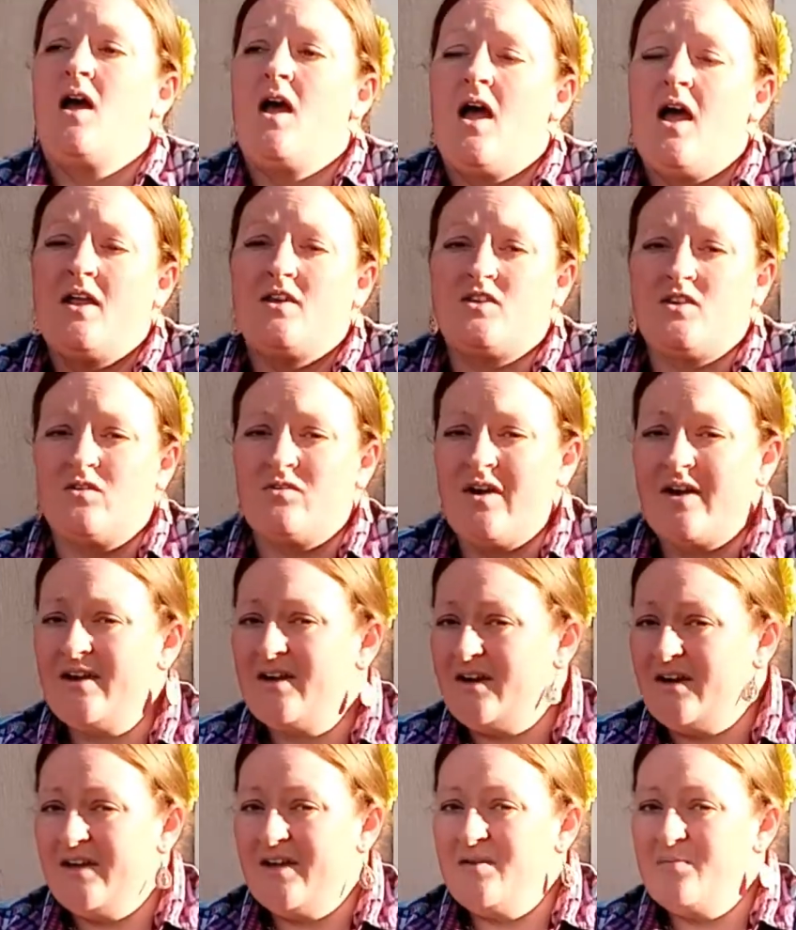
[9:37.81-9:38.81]
Don't write
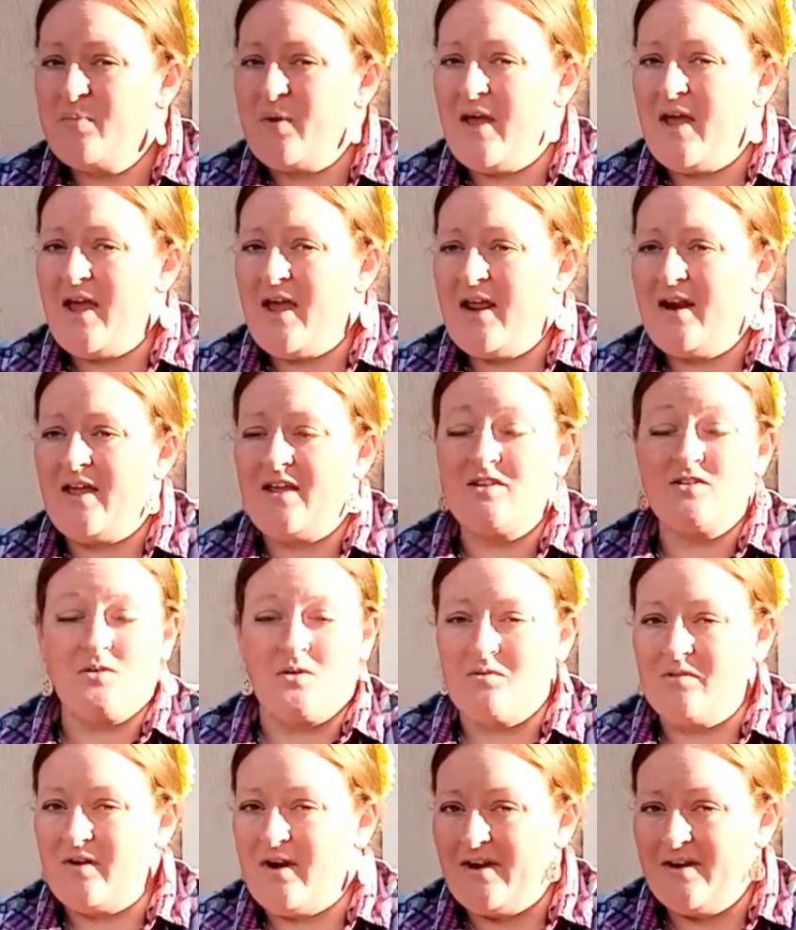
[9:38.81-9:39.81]
on it in pen and don't
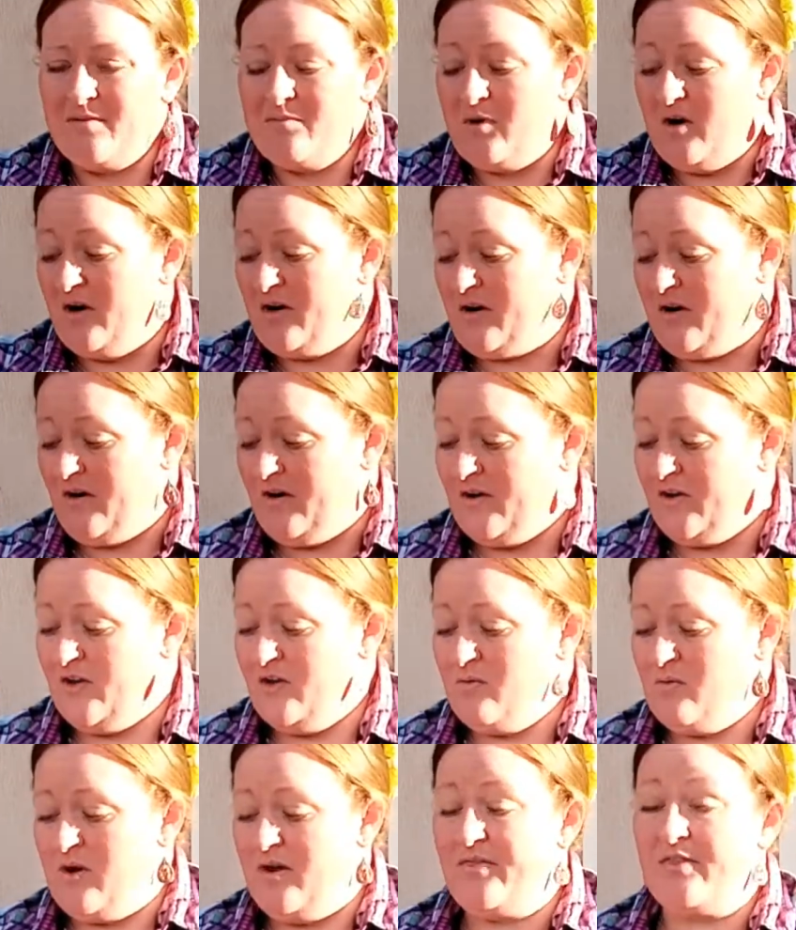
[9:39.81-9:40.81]
write in marker. You
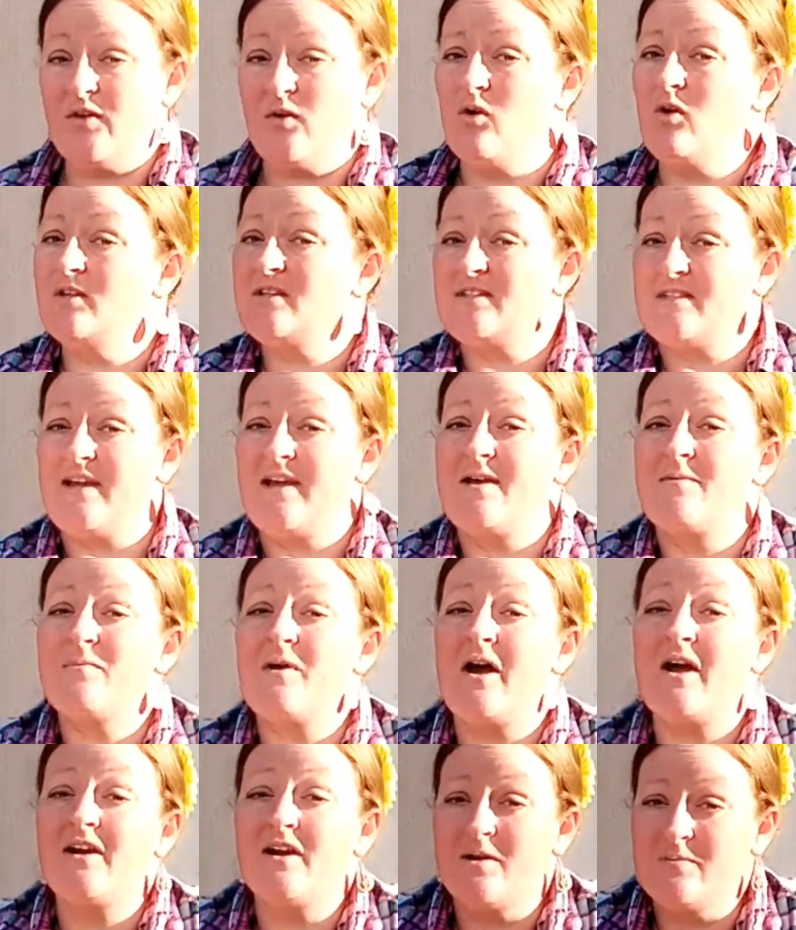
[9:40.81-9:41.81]
want the old
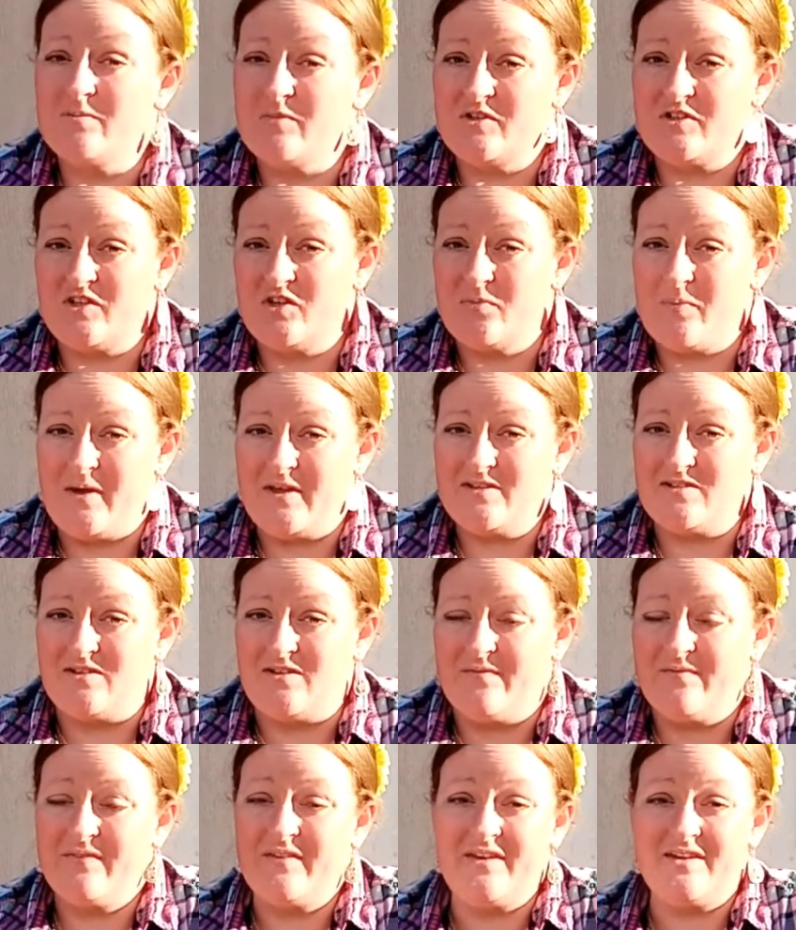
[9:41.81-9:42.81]
standby number 2 pencil.
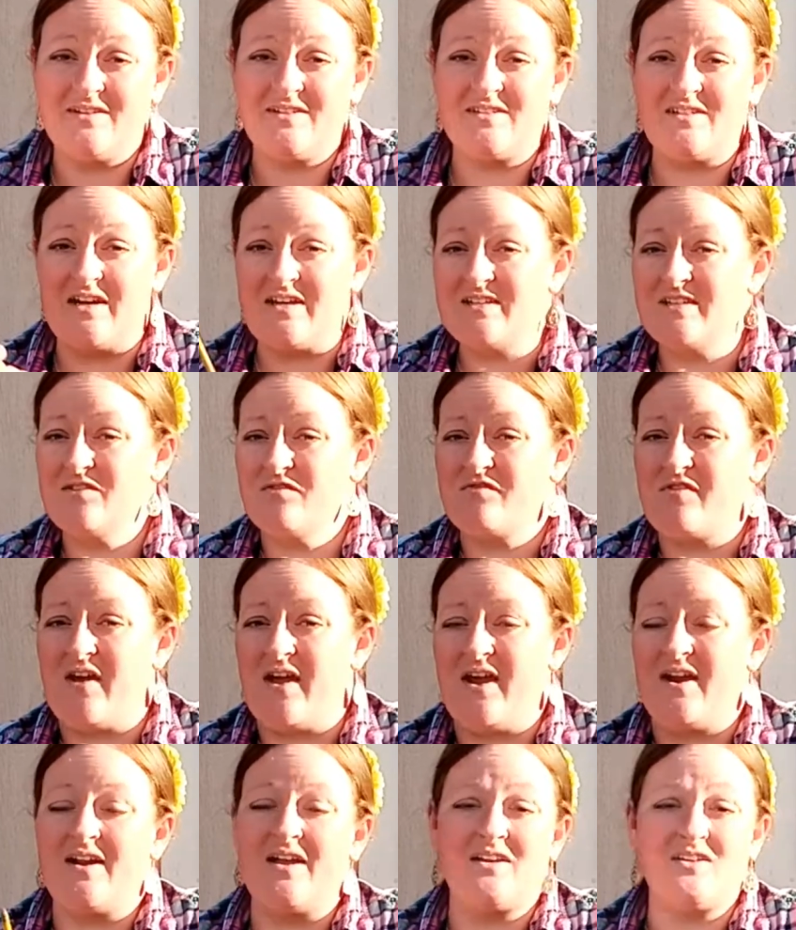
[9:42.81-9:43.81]
It doesn't
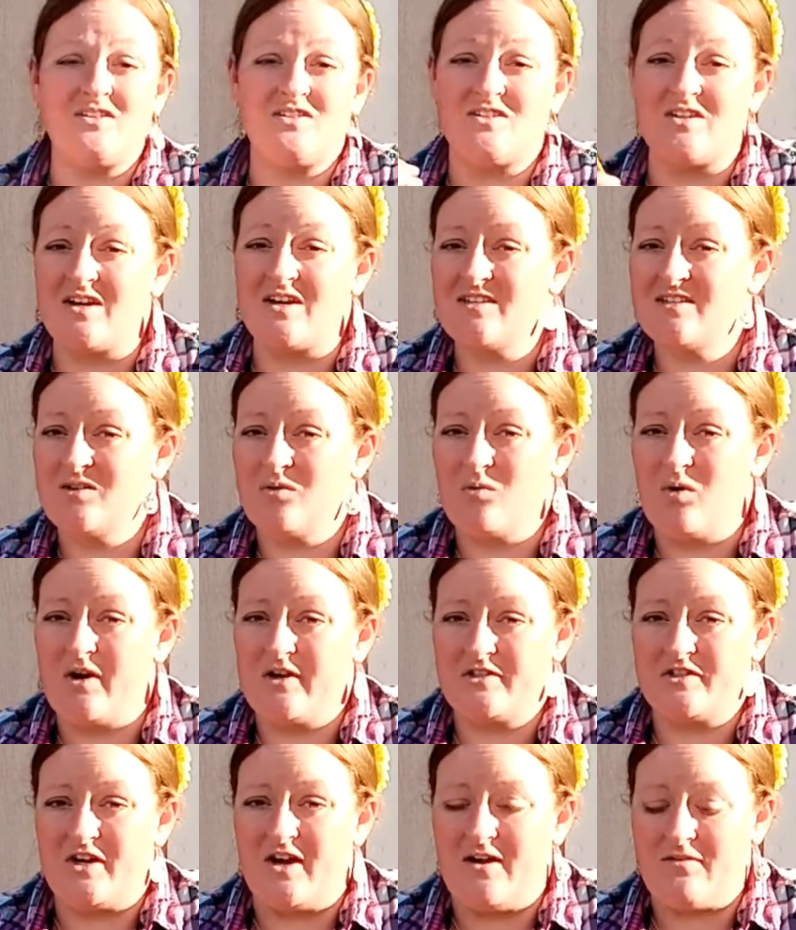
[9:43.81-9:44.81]
fade, it doesn't wash
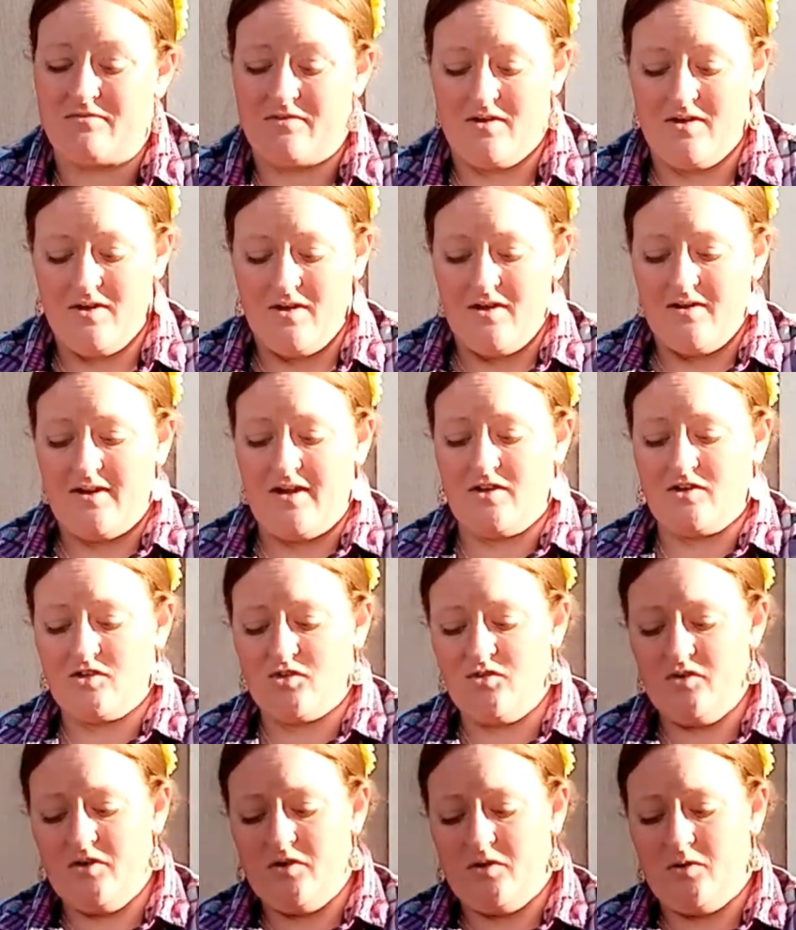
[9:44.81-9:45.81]
off. Now,
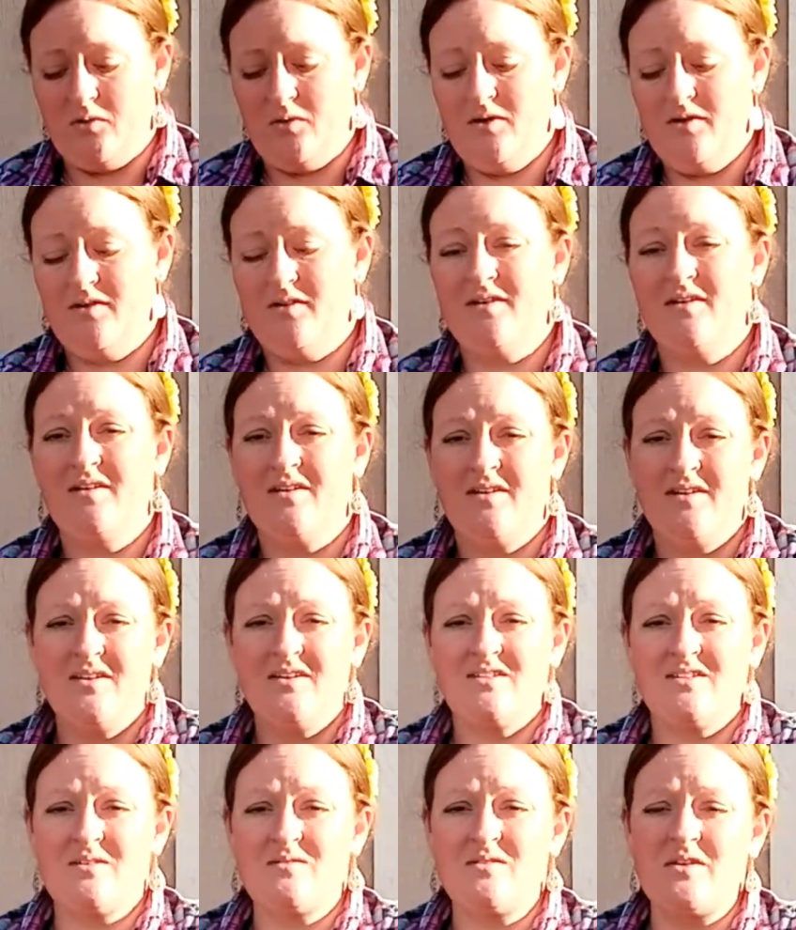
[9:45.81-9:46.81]
true,
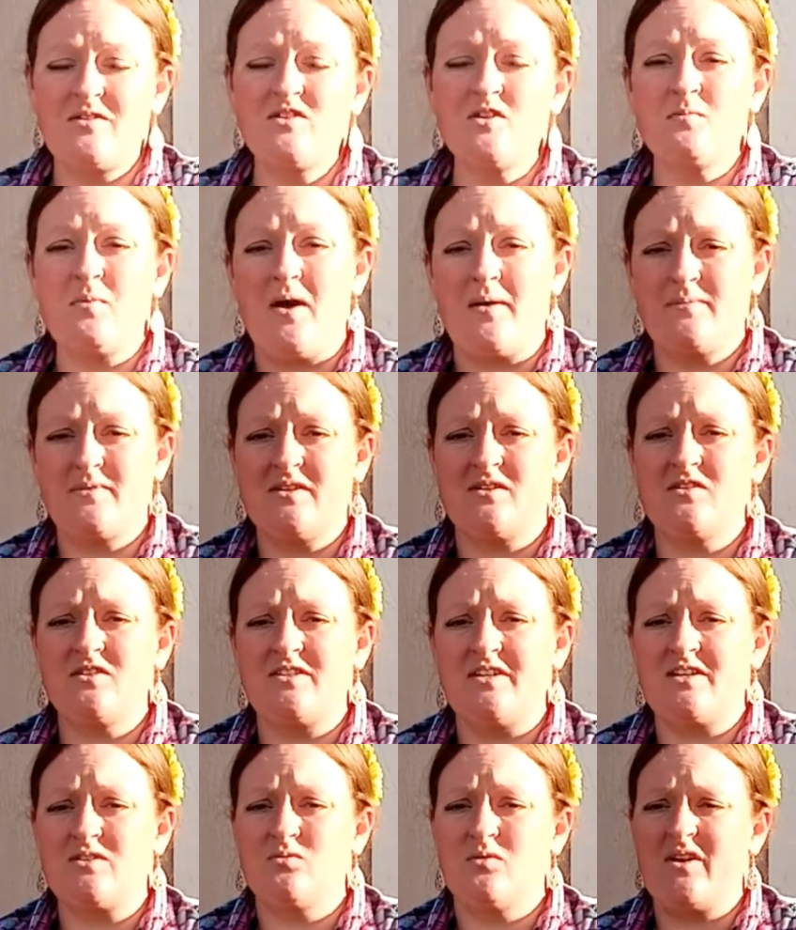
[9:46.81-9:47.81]
sometimes your popsicle
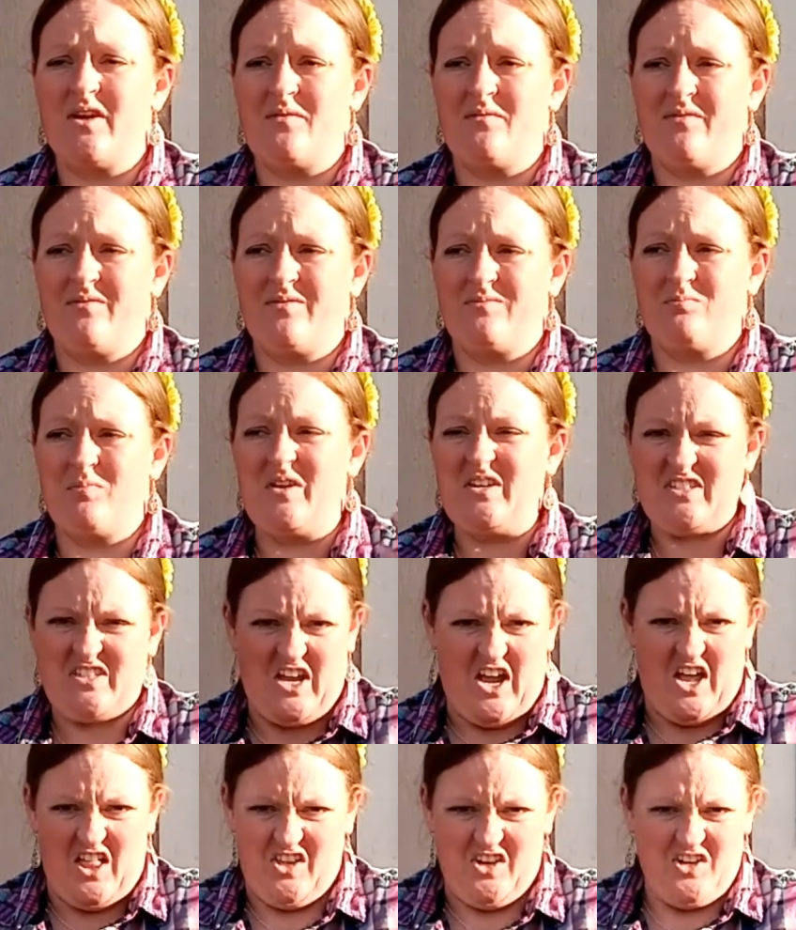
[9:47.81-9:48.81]
sticks will get
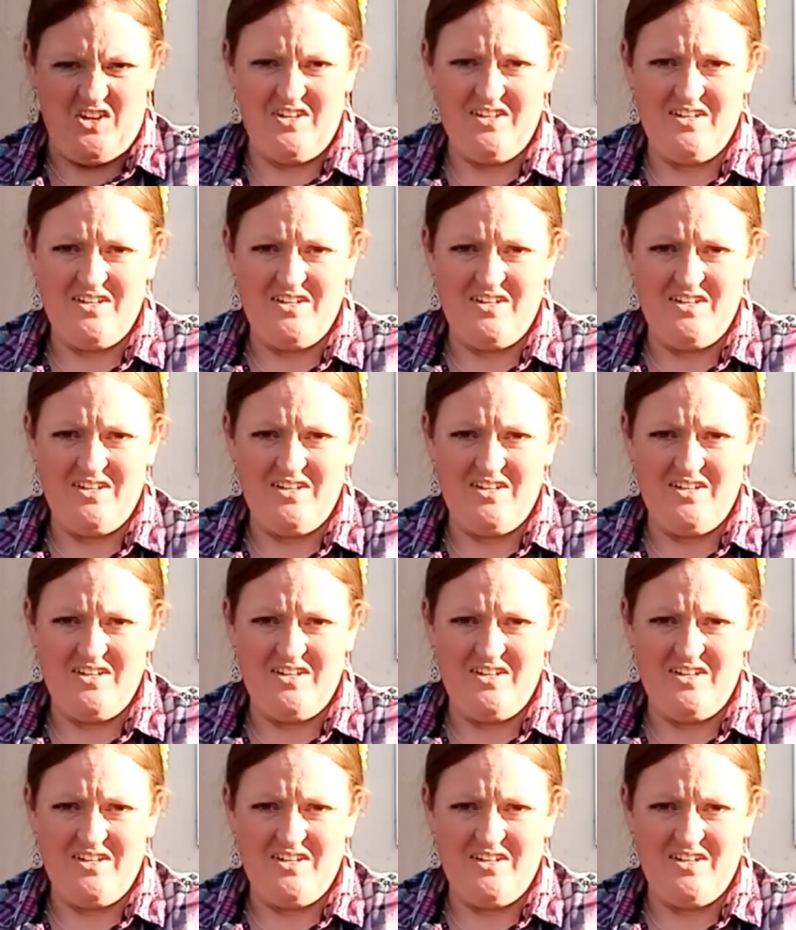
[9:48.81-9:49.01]
miscolored